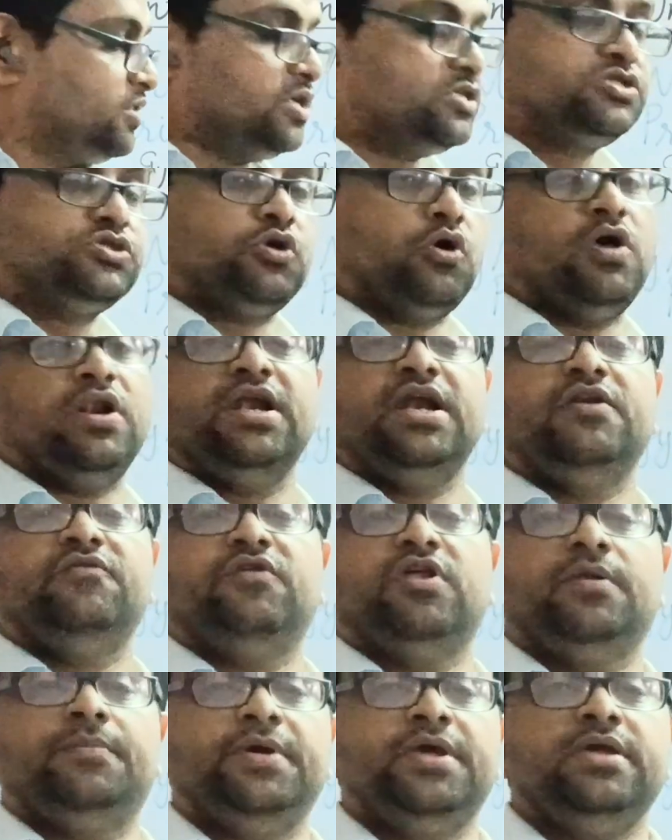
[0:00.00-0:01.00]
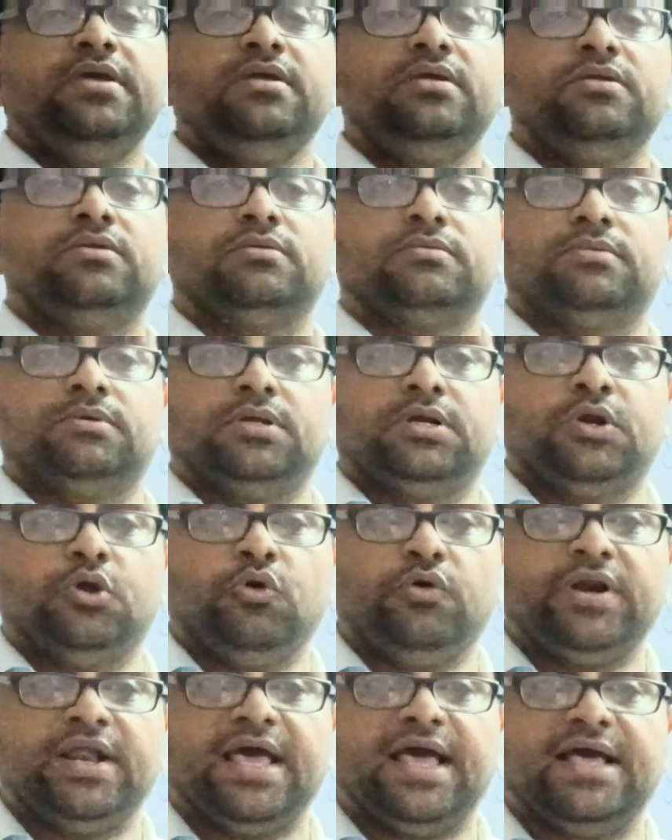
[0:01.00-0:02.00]
the solid will be
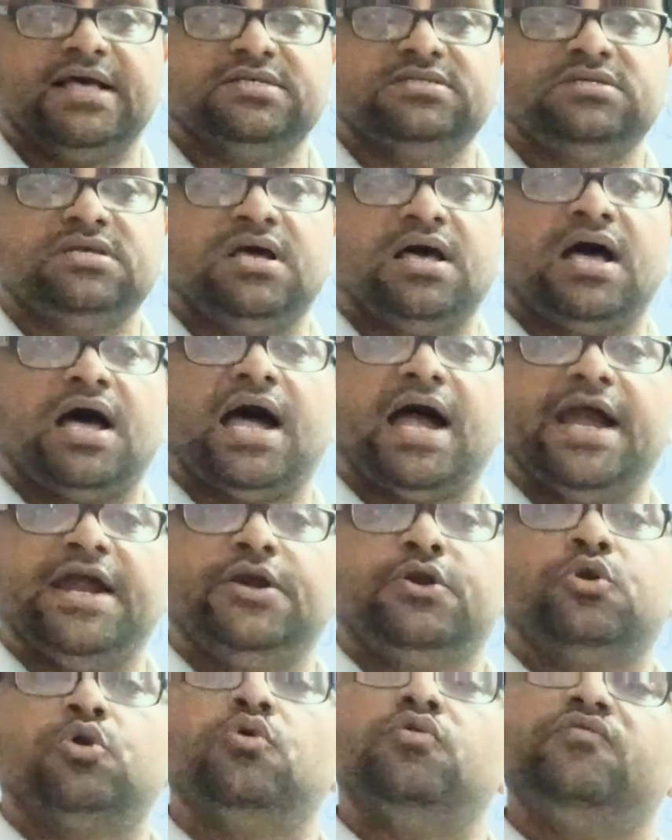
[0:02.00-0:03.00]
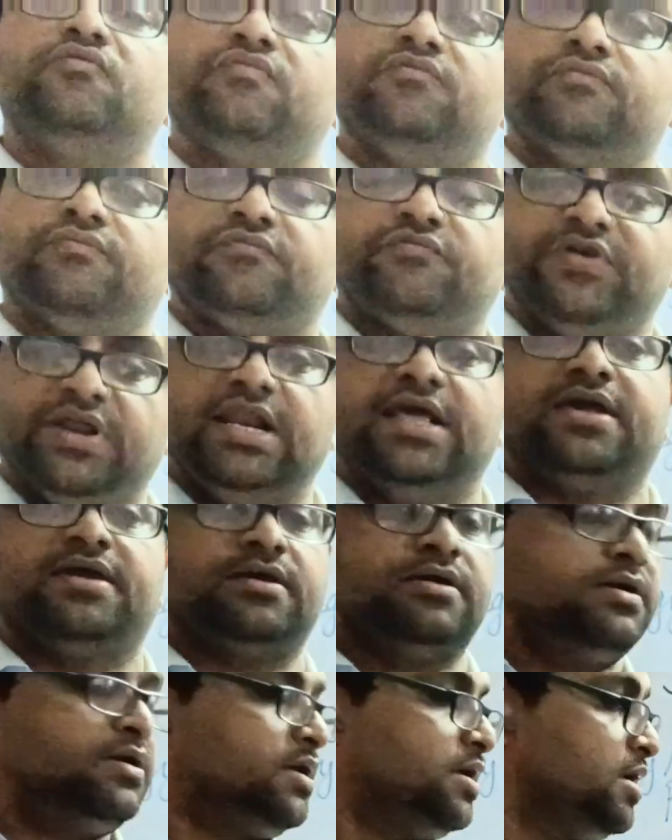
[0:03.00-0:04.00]
known as
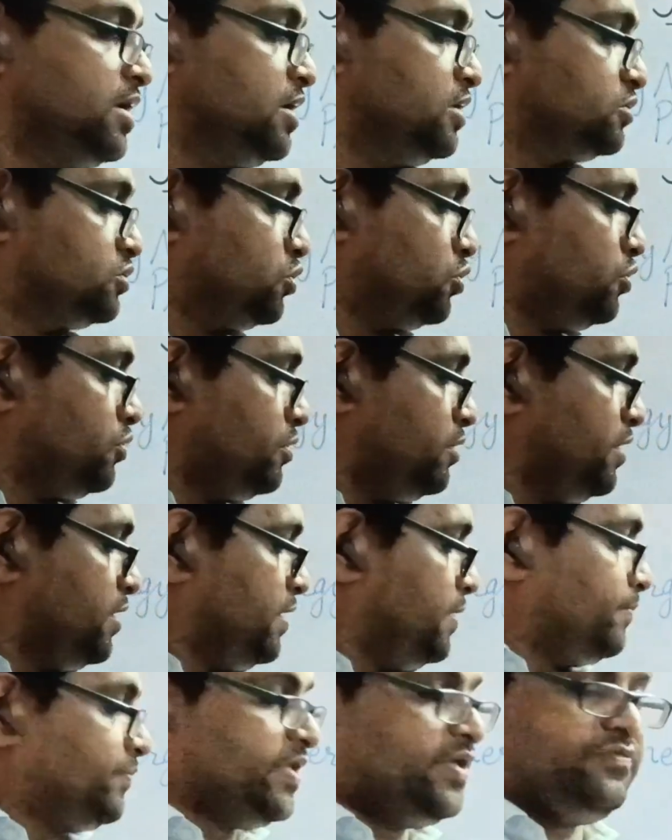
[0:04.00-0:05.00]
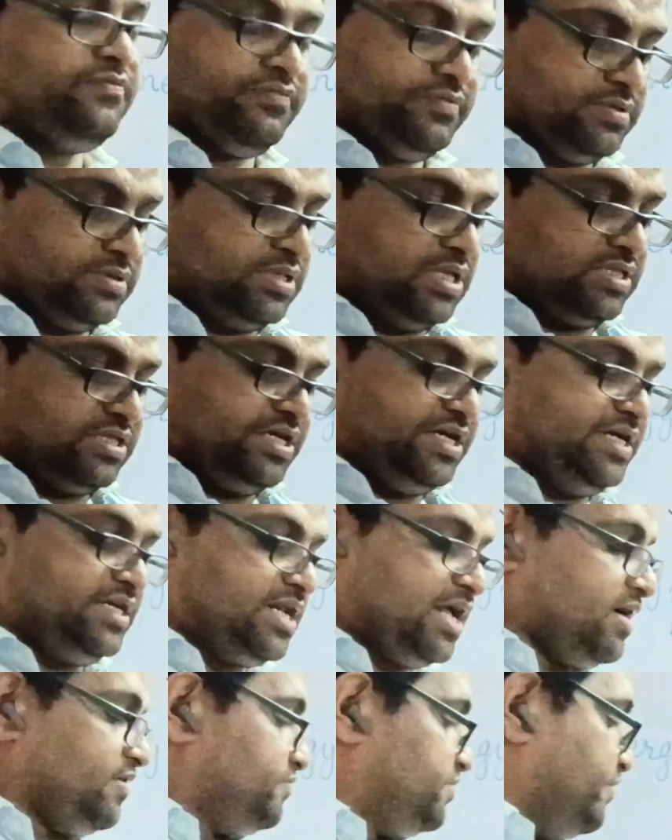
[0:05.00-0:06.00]
hydrophilic. So if
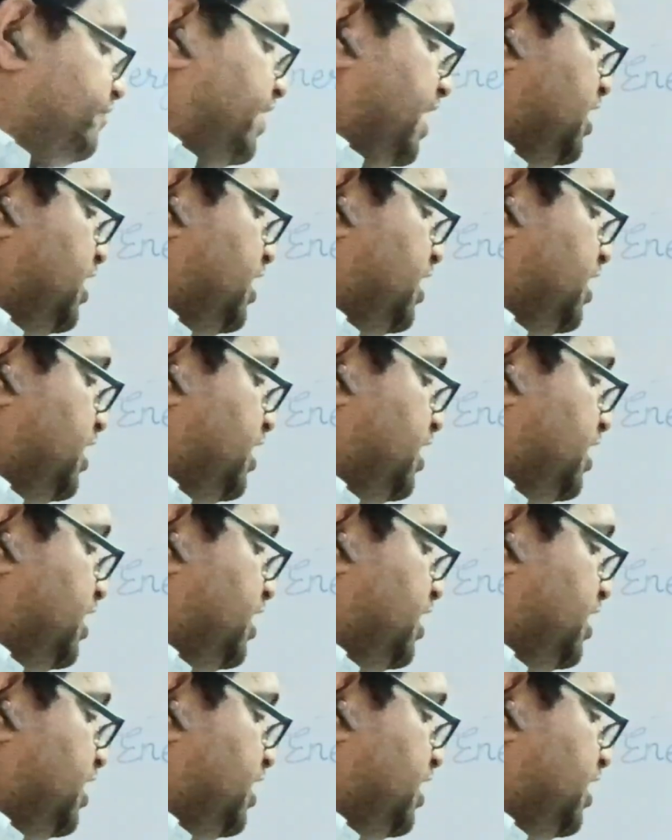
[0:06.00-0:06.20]
the